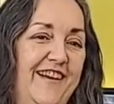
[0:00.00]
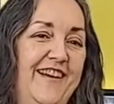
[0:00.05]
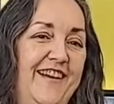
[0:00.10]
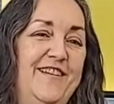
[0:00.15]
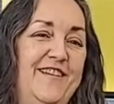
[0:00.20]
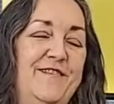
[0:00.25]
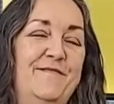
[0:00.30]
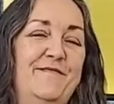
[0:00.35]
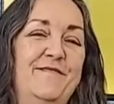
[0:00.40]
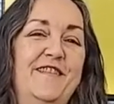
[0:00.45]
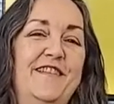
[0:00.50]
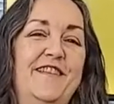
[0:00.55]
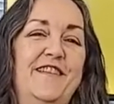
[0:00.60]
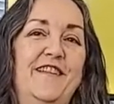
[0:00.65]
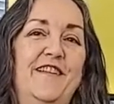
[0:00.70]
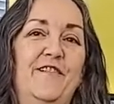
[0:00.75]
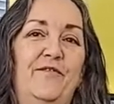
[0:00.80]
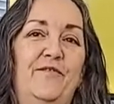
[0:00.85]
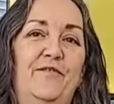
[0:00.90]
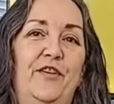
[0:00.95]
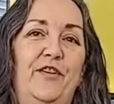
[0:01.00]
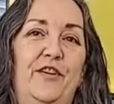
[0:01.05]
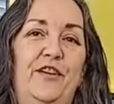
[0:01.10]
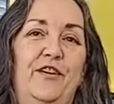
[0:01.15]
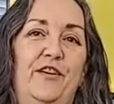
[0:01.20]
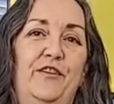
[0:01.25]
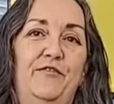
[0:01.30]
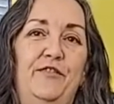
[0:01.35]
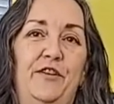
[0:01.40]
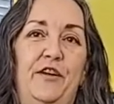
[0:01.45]
And, very
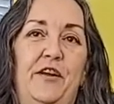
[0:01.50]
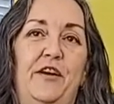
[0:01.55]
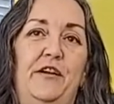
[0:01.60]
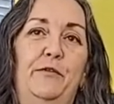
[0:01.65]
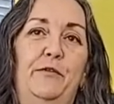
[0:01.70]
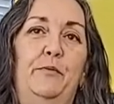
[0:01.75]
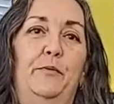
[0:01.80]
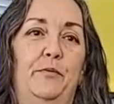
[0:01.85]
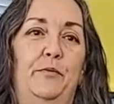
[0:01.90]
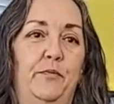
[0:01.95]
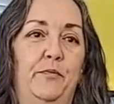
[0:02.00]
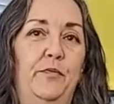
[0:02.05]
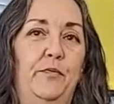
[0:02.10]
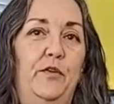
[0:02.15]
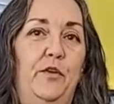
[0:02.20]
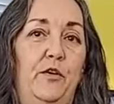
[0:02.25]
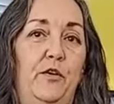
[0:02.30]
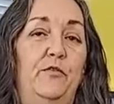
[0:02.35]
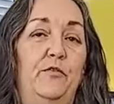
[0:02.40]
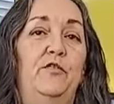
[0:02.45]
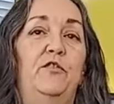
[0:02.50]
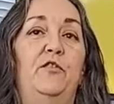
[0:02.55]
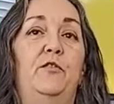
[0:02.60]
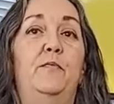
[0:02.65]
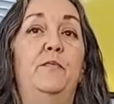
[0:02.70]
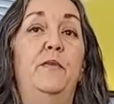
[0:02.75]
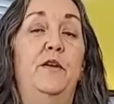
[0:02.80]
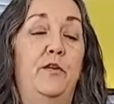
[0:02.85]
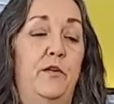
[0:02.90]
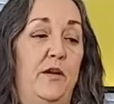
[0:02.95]
often I will go to
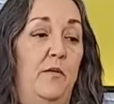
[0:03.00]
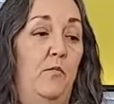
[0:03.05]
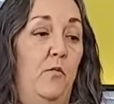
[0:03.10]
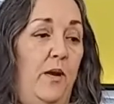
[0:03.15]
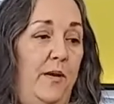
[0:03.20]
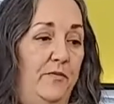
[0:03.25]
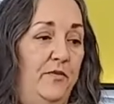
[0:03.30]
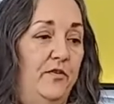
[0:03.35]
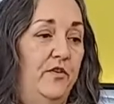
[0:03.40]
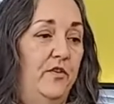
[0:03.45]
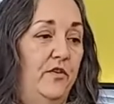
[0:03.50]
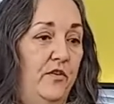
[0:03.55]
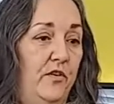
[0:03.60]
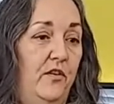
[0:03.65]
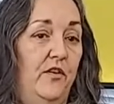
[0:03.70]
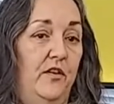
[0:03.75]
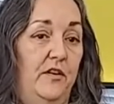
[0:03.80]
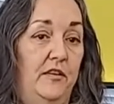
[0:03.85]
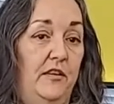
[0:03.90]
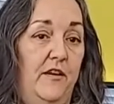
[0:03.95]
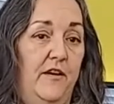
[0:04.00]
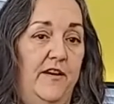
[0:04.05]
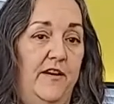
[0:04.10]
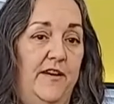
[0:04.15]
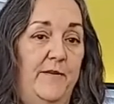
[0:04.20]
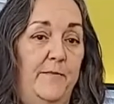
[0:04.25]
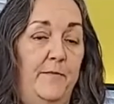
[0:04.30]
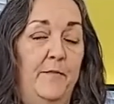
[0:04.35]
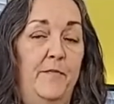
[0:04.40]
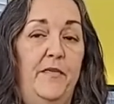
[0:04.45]
Merriam-Webster online,
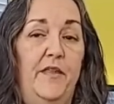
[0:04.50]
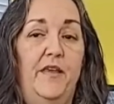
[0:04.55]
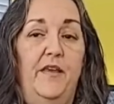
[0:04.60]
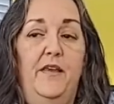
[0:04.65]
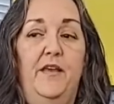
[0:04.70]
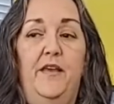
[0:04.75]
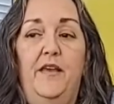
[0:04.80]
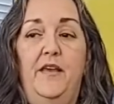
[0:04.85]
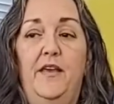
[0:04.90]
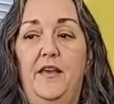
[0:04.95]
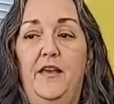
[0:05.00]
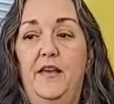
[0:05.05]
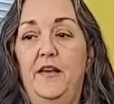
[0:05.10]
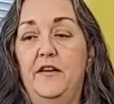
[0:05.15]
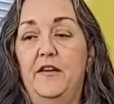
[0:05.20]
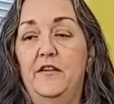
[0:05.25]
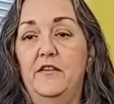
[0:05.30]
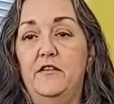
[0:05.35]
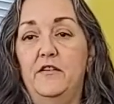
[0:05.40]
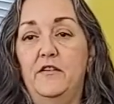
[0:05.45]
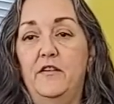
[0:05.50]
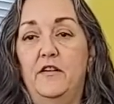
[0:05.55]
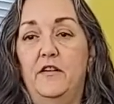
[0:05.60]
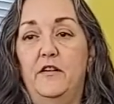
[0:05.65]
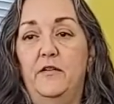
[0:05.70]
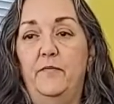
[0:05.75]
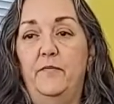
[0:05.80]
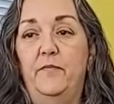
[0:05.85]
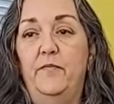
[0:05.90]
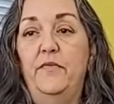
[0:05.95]
and
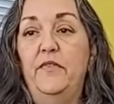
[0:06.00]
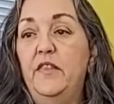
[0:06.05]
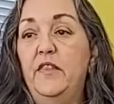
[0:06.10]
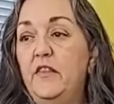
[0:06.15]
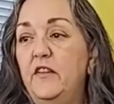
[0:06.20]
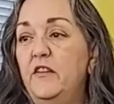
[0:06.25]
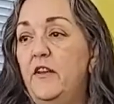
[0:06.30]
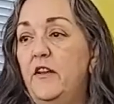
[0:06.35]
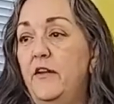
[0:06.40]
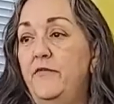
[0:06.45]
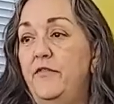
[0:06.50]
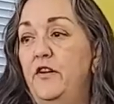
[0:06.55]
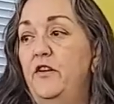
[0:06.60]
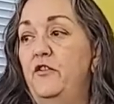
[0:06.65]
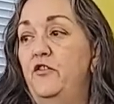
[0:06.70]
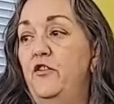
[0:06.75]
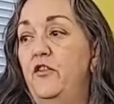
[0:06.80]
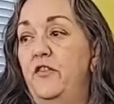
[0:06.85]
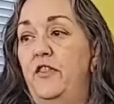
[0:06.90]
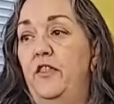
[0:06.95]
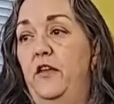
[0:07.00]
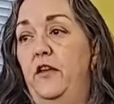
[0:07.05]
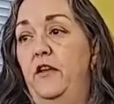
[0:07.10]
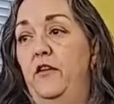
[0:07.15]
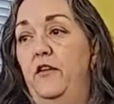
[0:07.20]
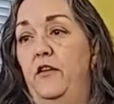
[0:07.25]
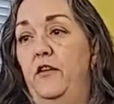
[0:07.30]
the definition there